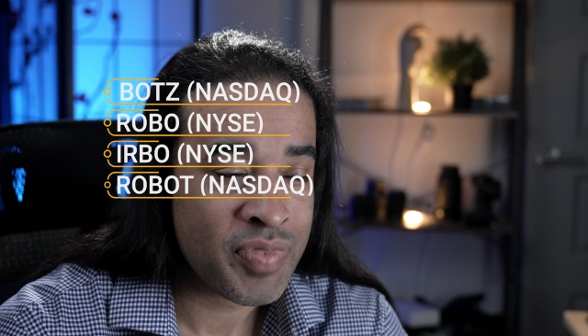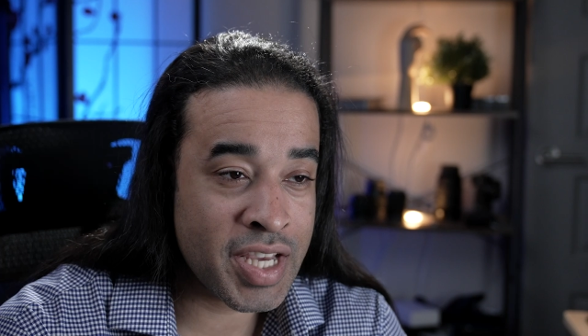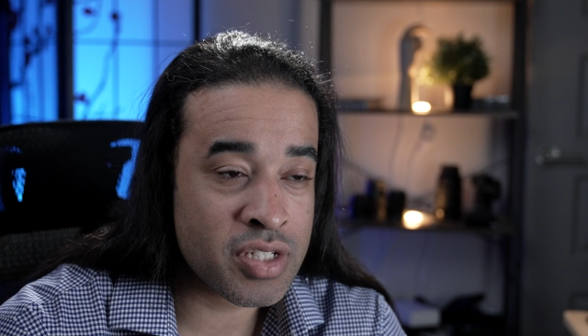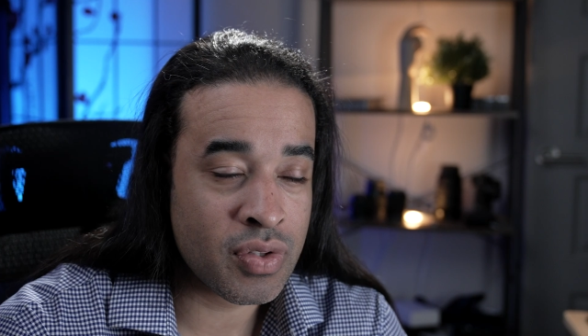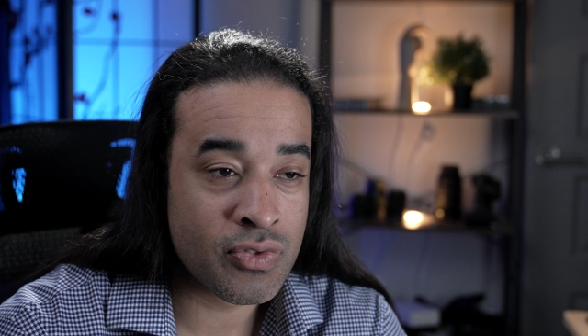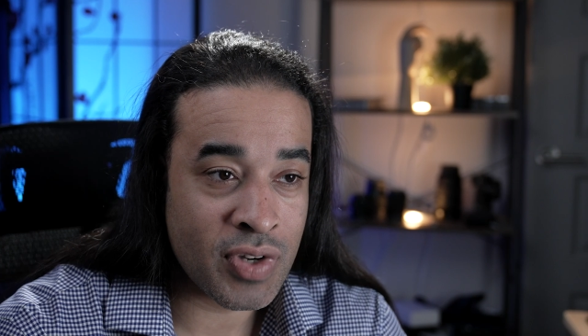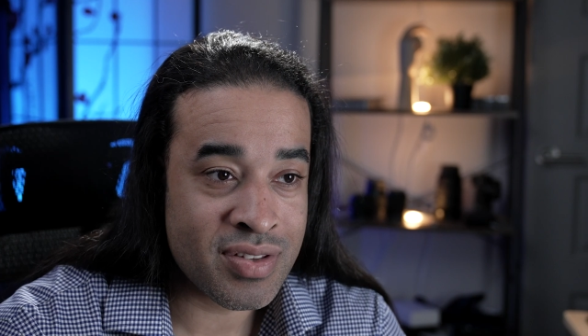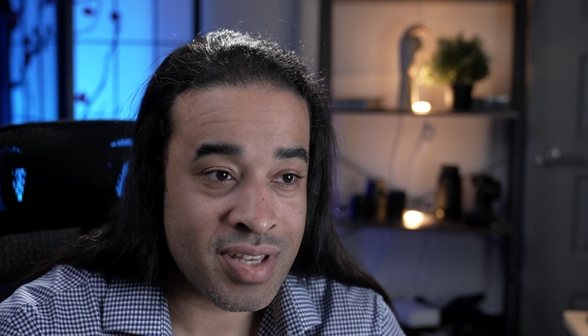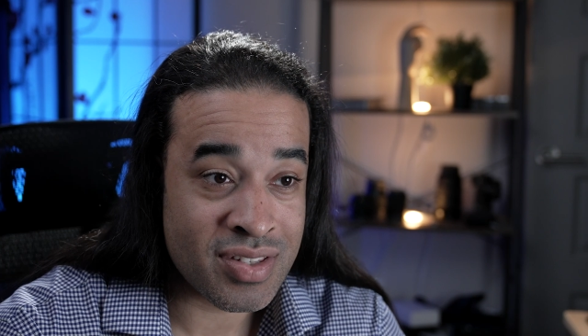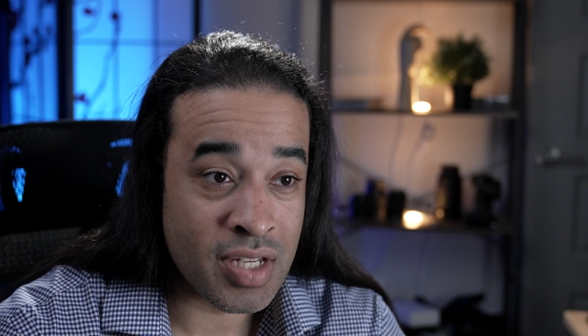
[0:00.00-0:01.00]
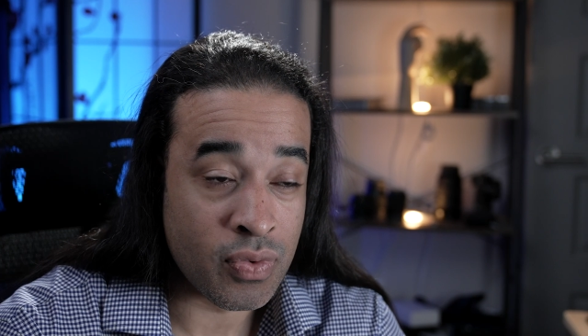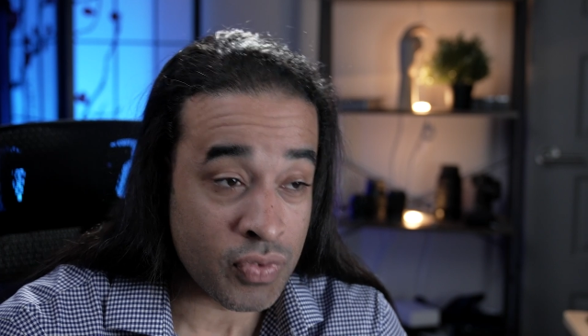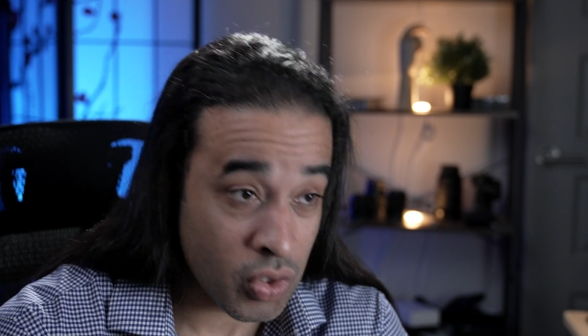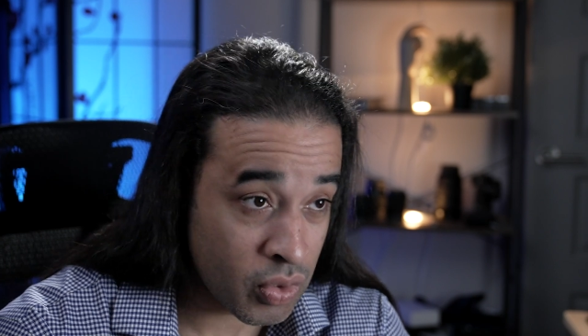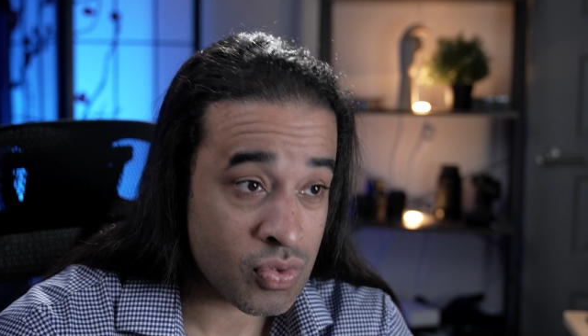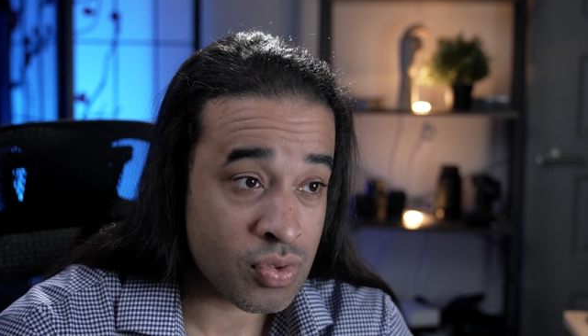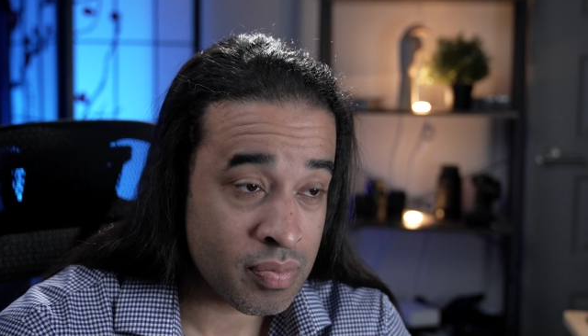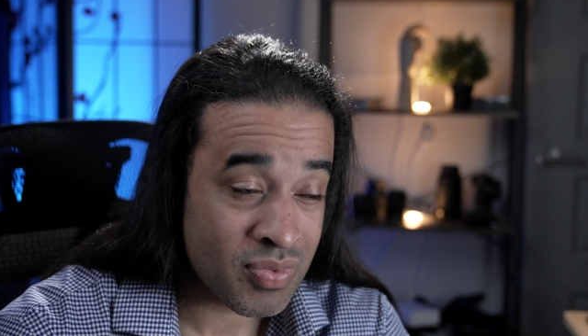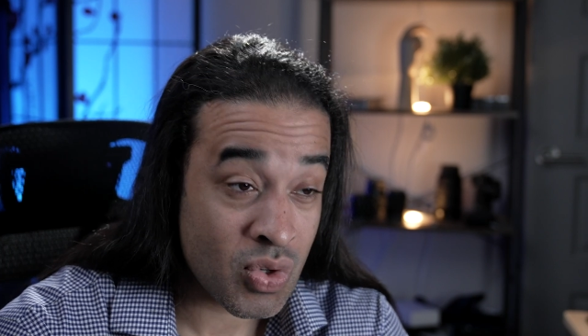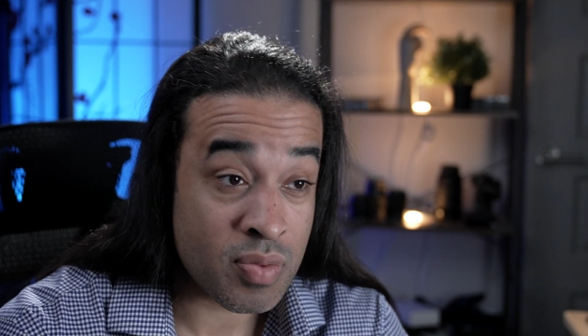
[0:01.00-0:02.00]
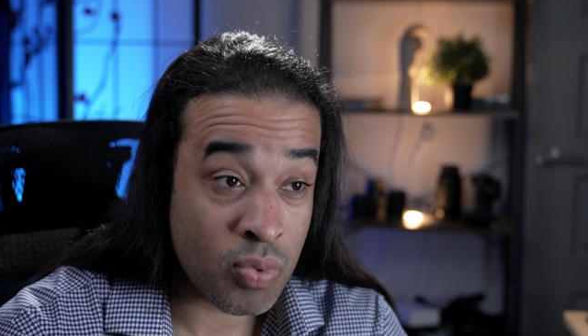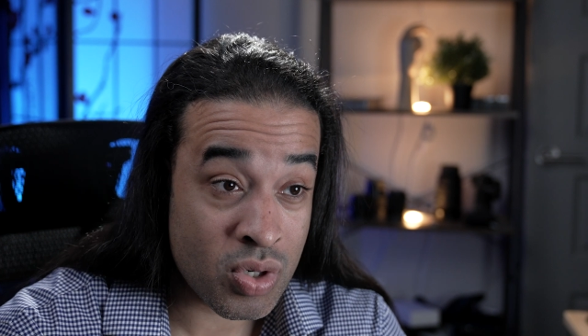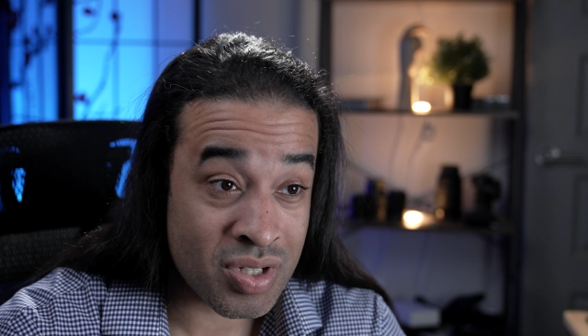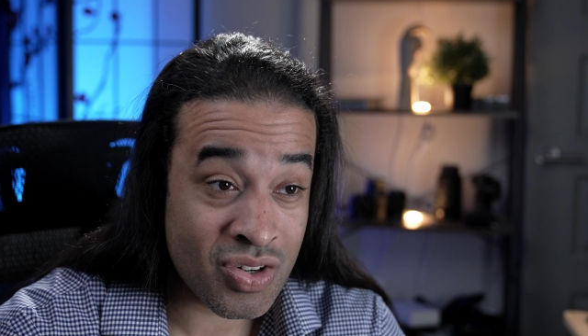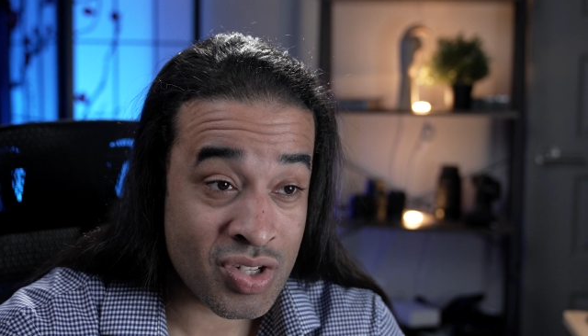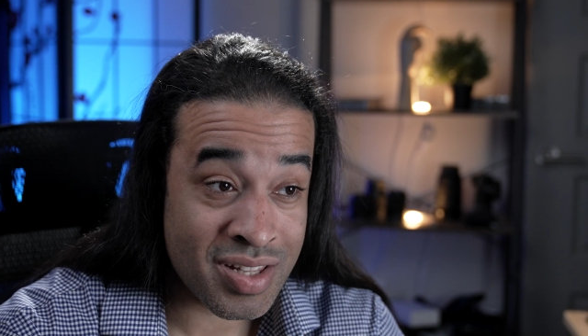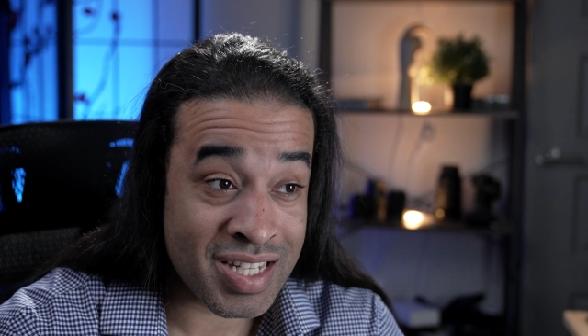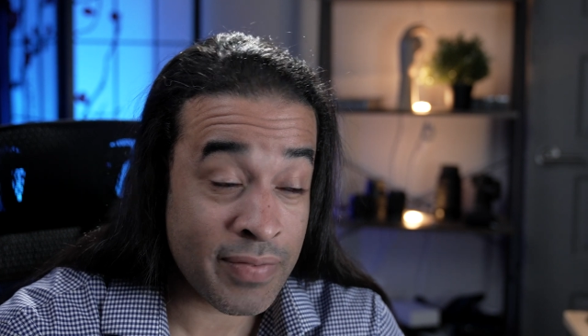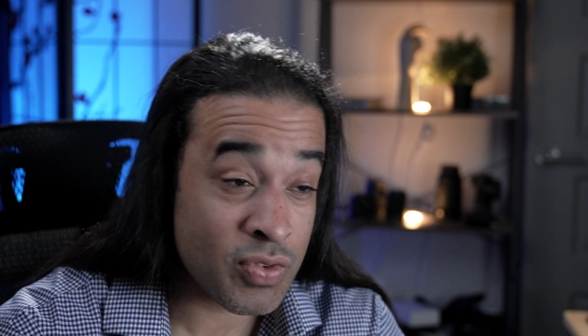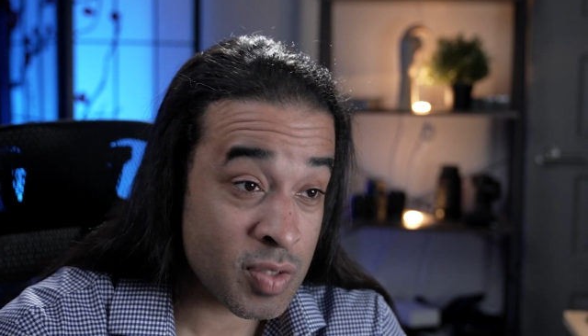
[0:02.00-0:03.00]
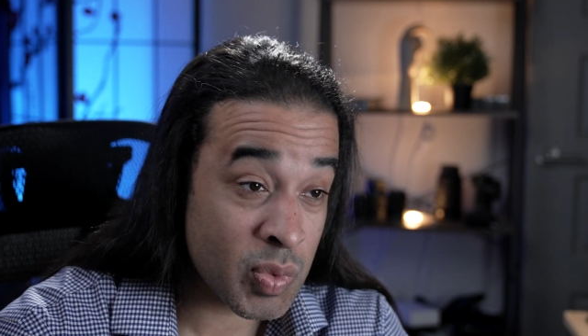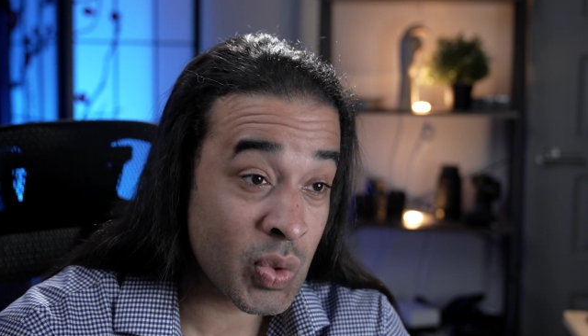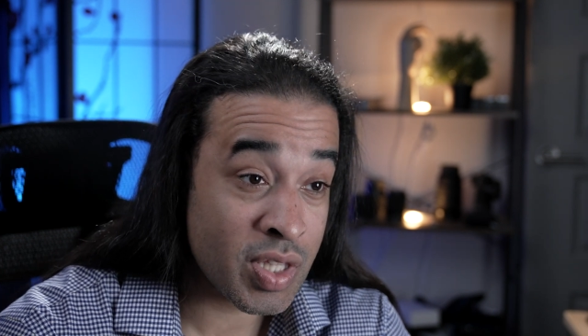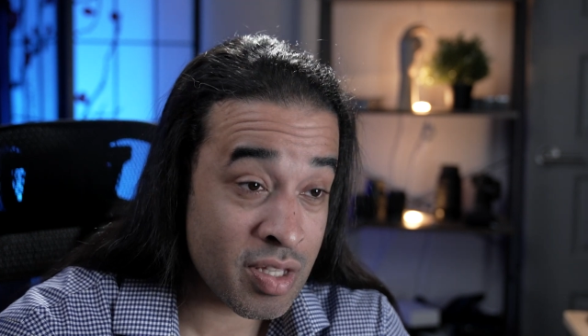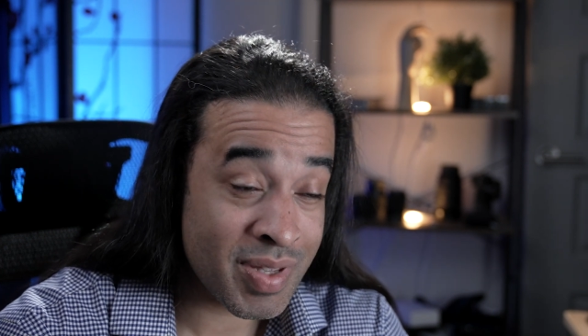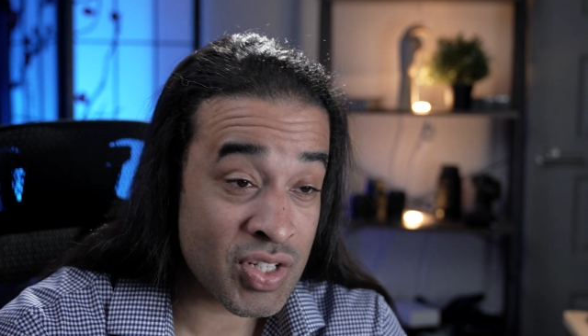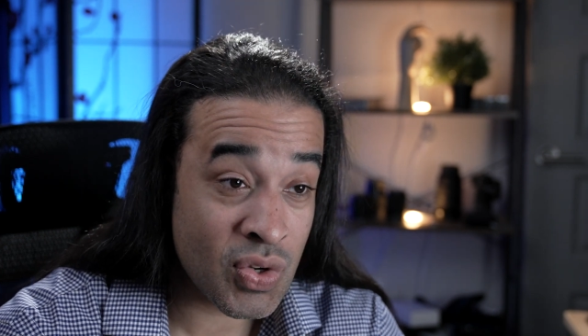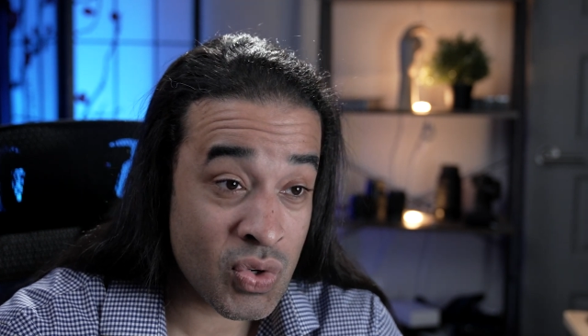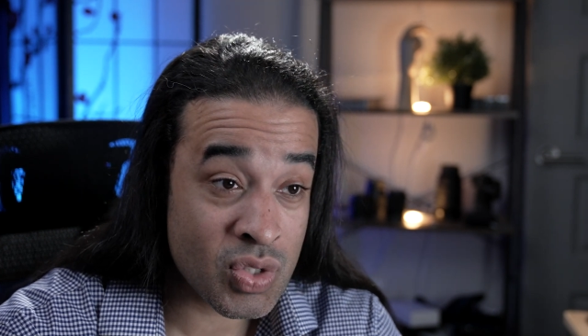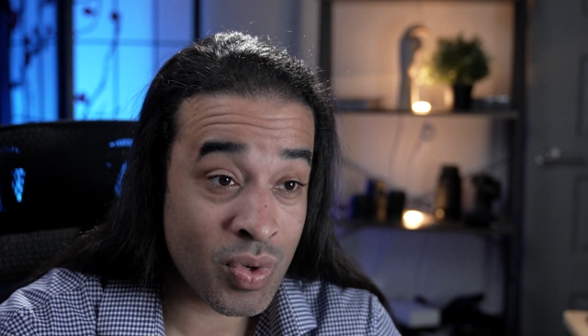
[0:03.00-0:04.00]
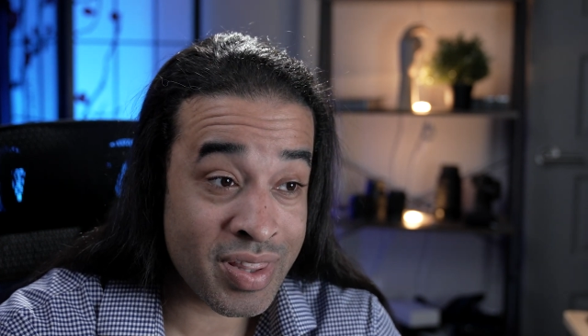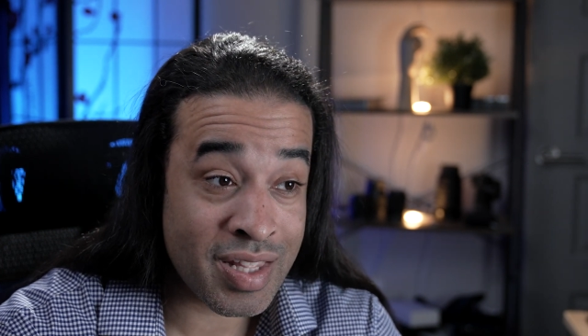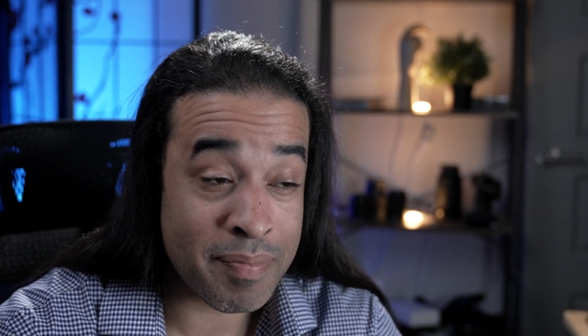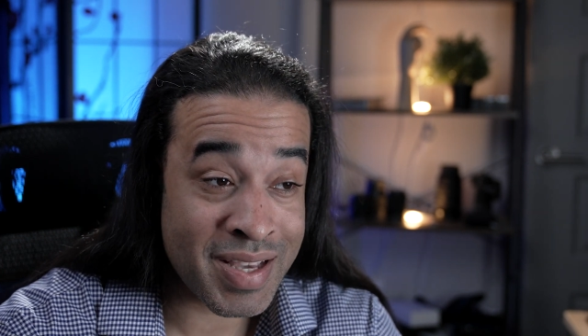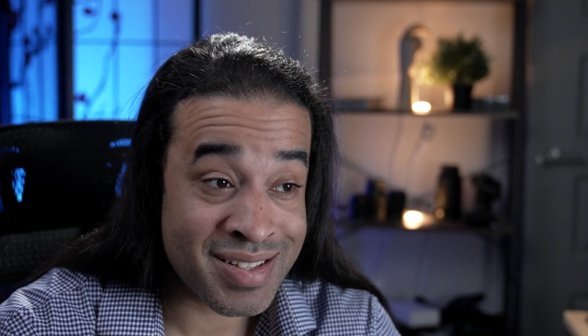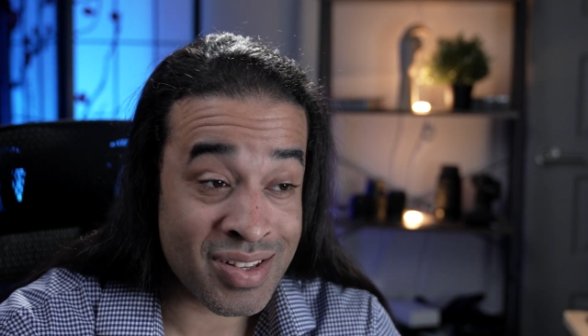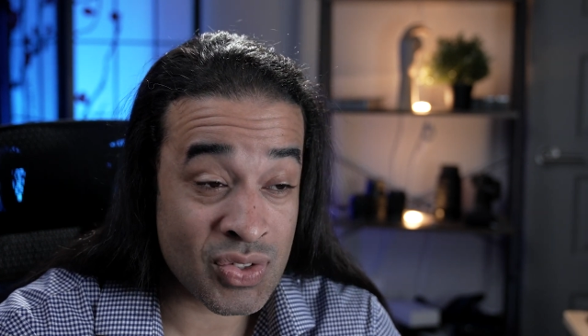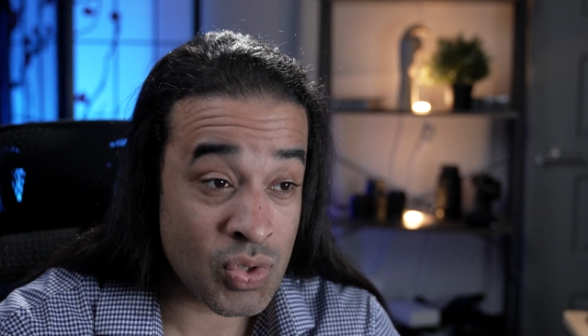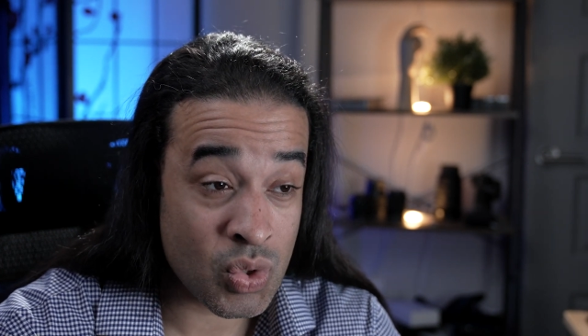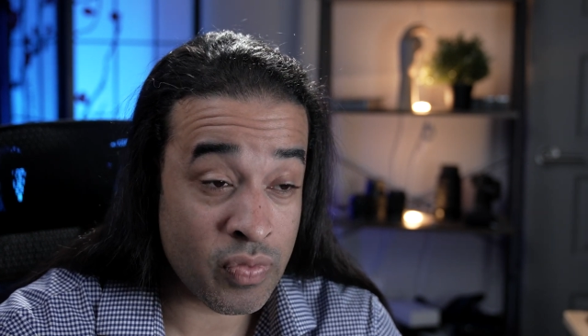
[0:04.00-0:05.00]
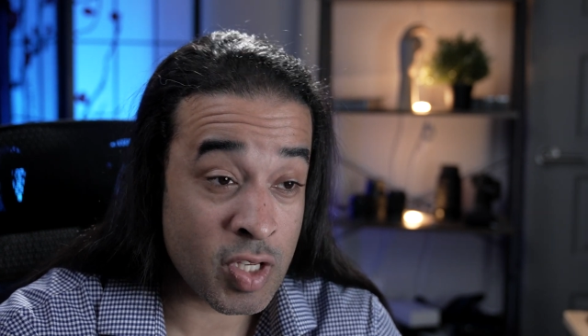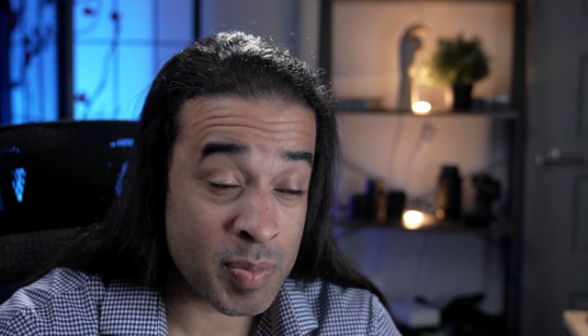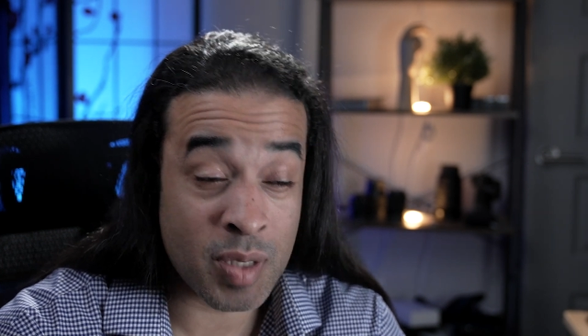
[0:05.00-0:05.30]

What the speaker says: Each of these funds has a different focus, so it's important to understand the differences between them and choose the one that best suits your investment